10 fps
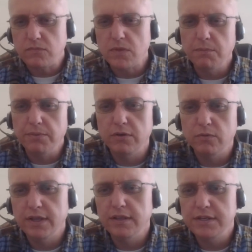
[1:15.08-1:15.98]
but
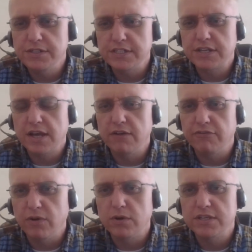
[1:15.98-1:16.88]
really just kind of
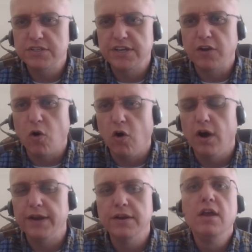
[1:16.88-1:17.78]
focusing
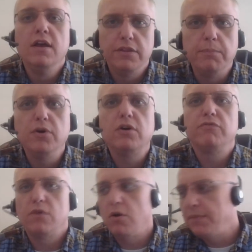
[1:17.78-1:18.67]
on the book
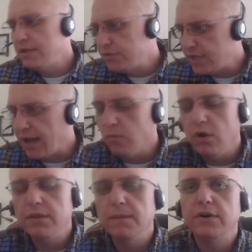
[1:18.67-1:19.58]
of Romans and
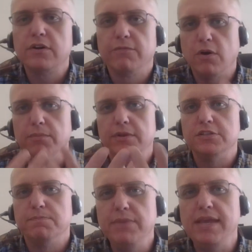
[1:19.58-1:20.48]
what the book of
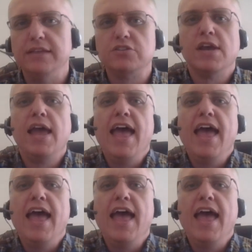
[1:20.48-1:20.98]
Romans means,